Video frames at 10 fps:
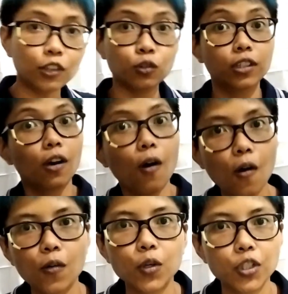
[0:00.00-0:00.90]
into the
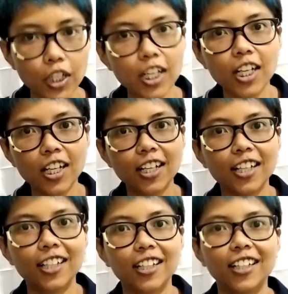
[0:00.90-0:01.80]

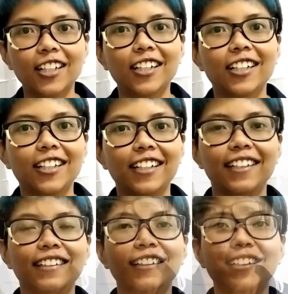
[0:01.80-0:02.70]
ocean.
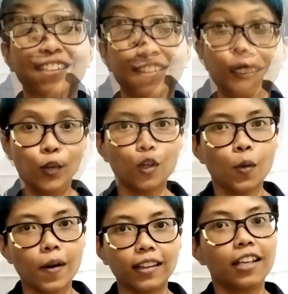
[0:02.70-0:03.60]
Do you know
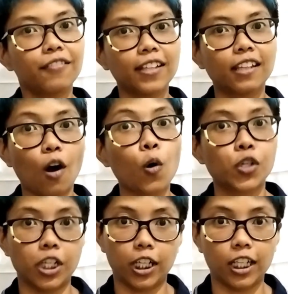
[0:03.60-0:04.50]
what lives in the
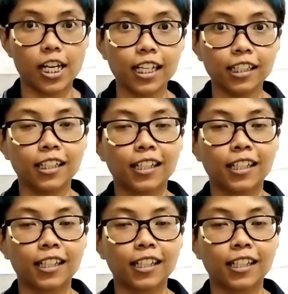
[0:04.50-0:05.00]
ocean?